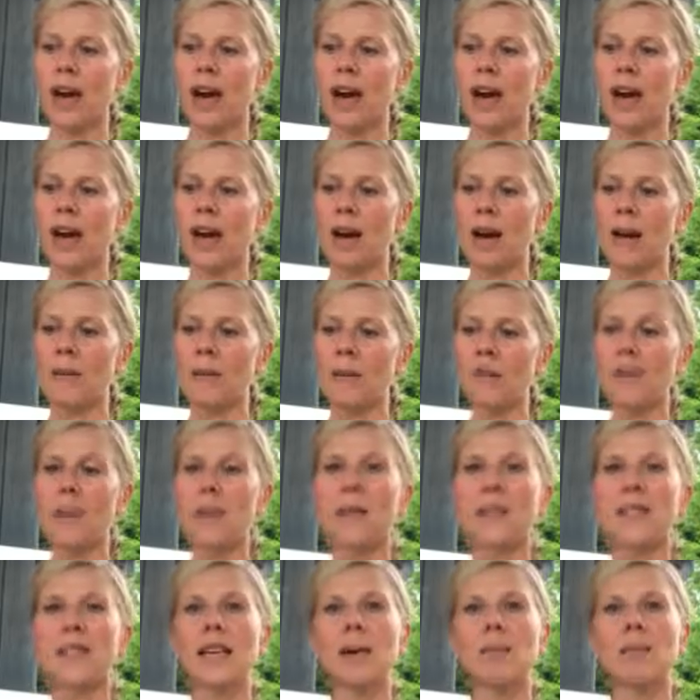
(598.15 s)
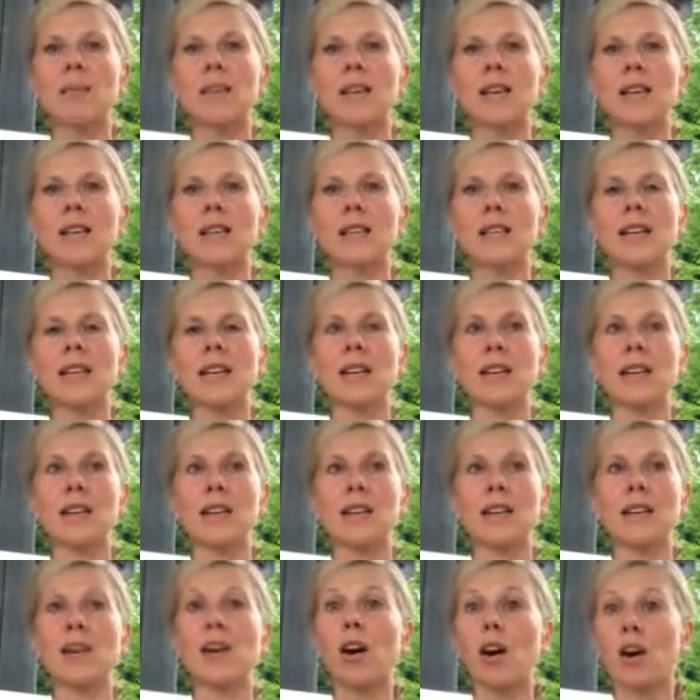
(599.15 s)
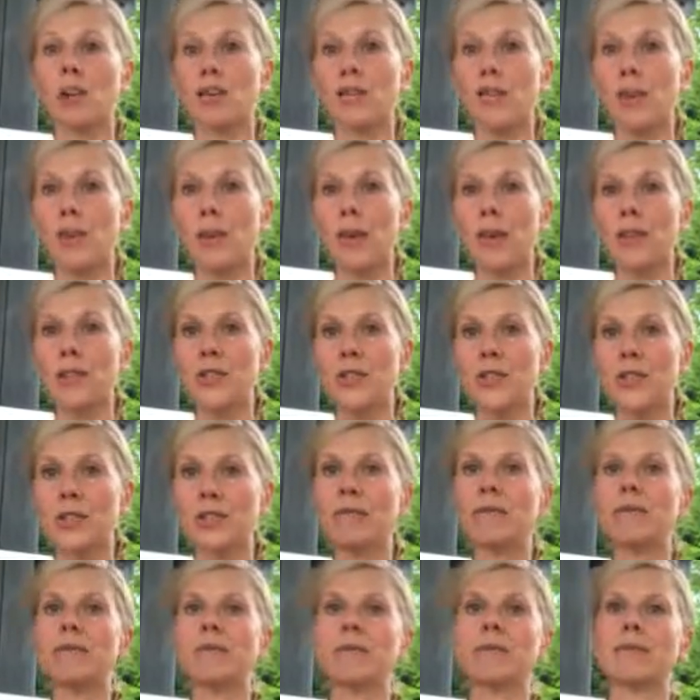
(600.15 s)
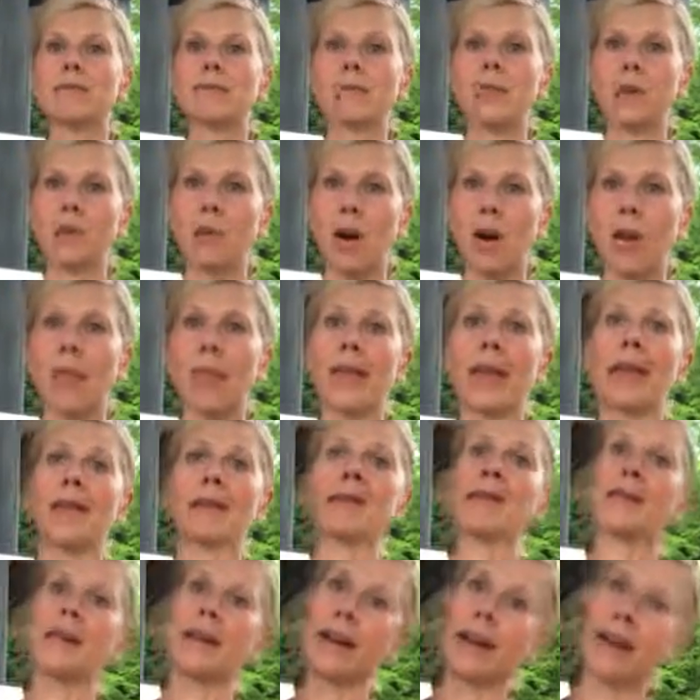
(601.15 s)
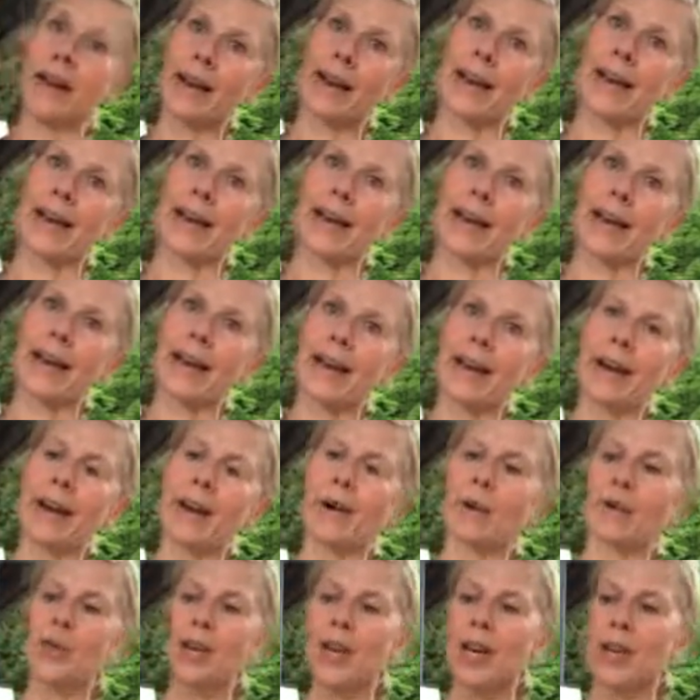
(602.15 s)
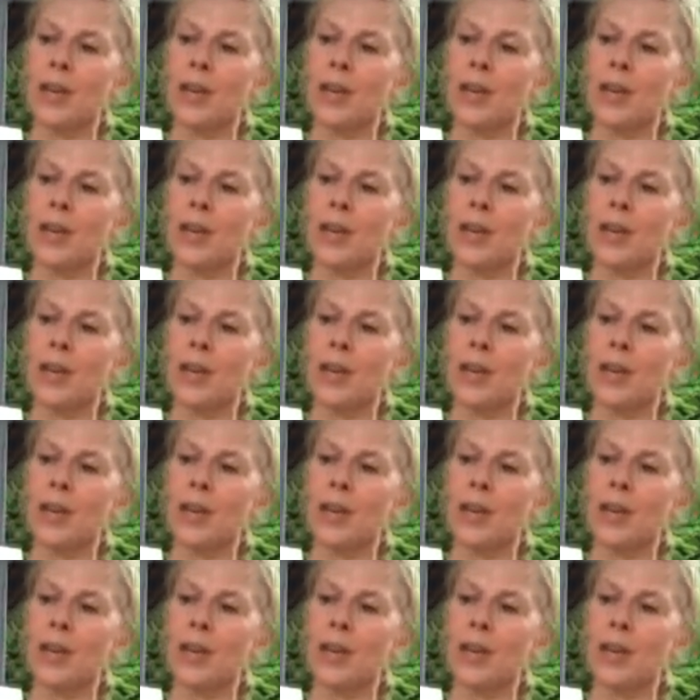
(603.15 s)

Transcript: Um, the same with things like that are constipation. You want things to kind of get out.